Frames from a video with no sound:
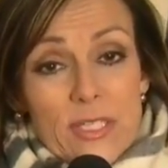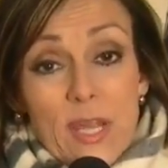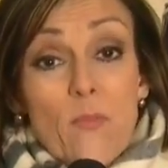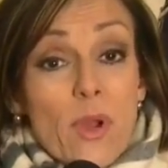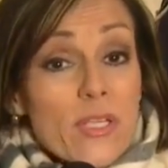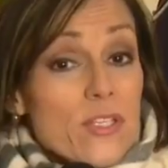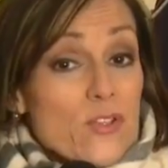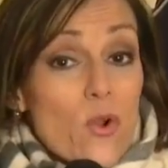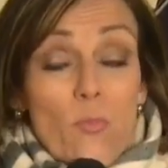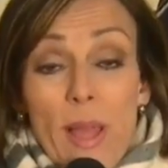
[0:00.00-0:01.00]
Someone
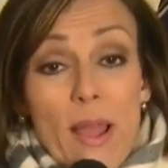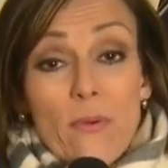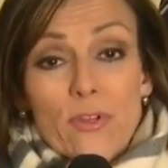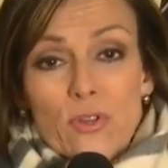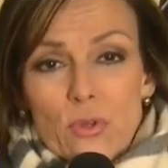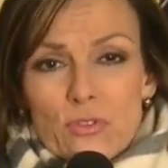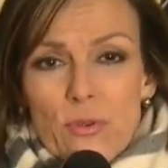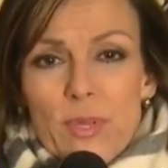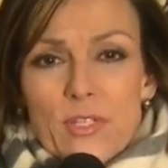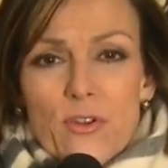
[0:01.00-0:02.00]
stole power tools
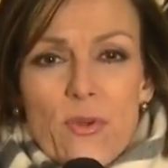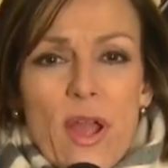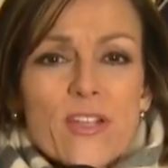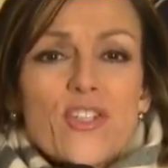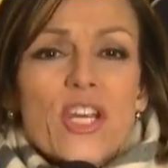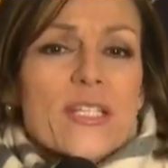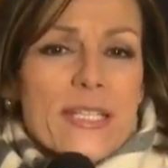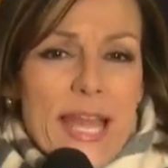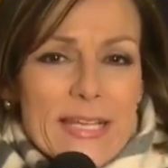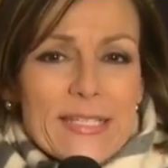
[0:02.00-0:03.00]
from his garage just
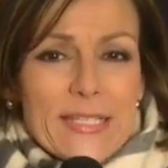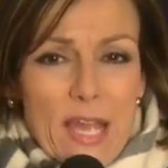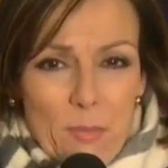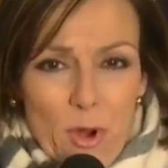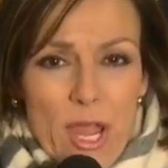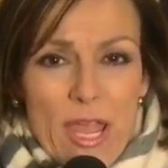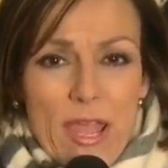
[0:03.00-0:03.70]
last summer.